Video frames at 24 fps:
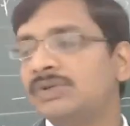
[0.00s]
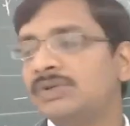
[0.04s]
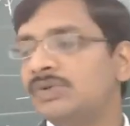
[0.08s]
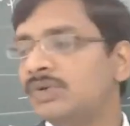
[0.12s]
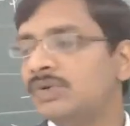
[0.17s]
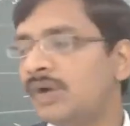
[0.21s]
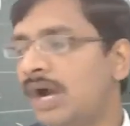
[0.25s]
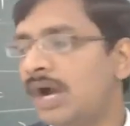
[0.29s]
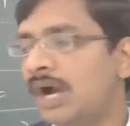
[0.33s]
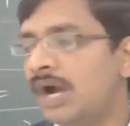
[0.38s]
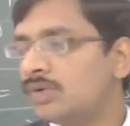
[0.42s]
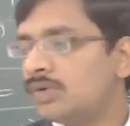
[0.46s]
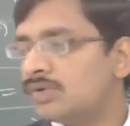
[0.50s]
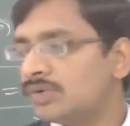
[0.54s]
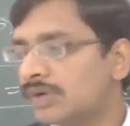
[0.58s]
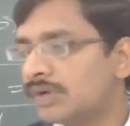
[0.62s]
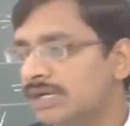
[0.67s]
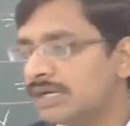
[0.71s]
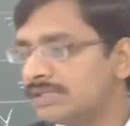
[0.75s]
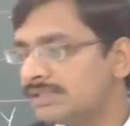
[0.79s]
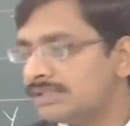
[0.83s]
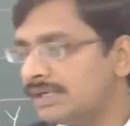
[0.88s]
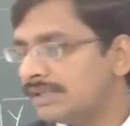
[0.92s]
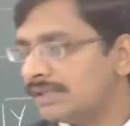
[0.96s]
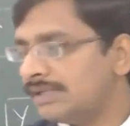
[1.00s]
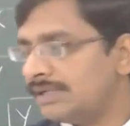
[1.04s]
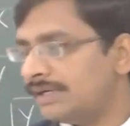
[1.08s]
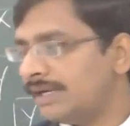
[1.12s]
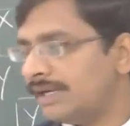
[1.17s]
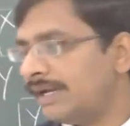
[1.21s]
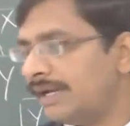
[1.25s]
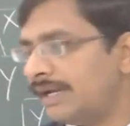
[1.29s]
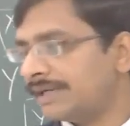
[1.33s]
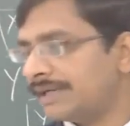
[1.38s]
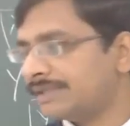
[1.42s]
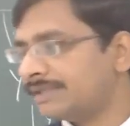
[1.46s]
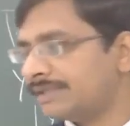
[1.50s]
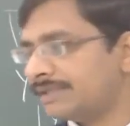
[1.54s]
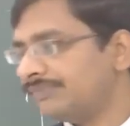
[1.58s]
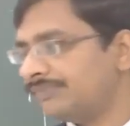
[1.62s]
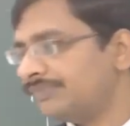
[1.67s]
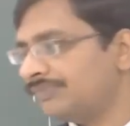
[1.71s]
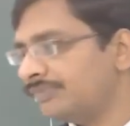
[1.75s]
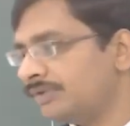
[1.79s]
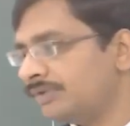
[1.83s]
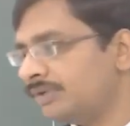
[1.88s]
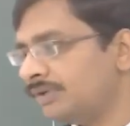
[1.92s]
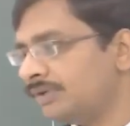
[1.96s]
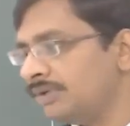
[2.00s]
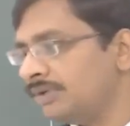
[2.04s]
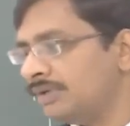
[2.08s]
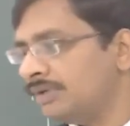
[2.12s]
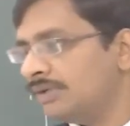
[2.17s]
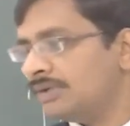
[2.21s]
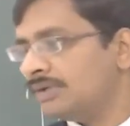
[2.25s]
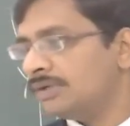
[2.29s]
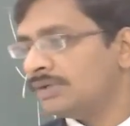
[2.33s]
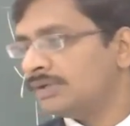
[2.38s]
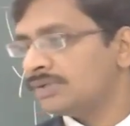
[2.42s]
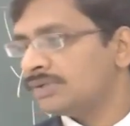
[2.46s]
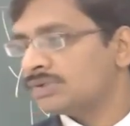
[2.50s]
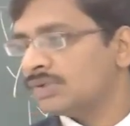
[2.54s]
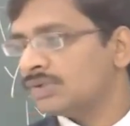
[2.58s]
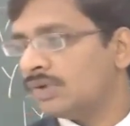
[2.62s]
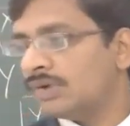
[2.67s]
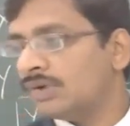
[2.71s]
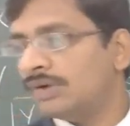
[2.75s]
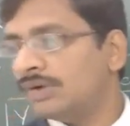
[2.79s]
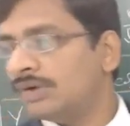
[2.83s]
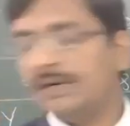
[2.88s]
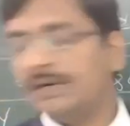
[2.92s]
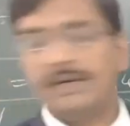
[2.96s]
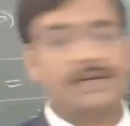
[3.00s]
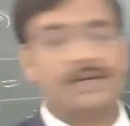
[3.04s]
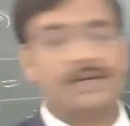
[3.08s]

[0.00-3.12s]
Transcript: you have to consider the direction. So